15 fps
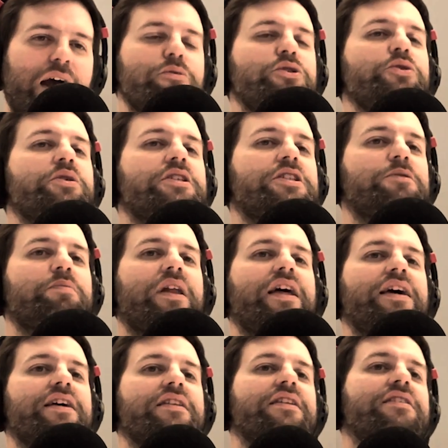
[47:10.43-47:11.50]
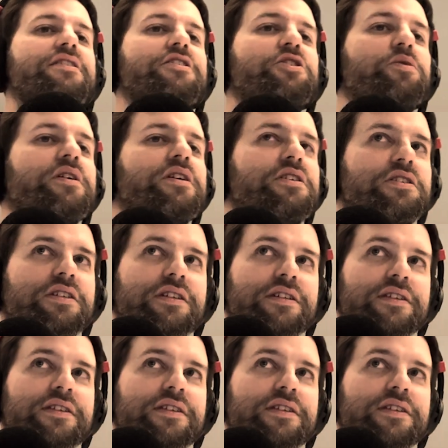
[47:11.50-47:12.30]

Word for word: How would you explain the situation?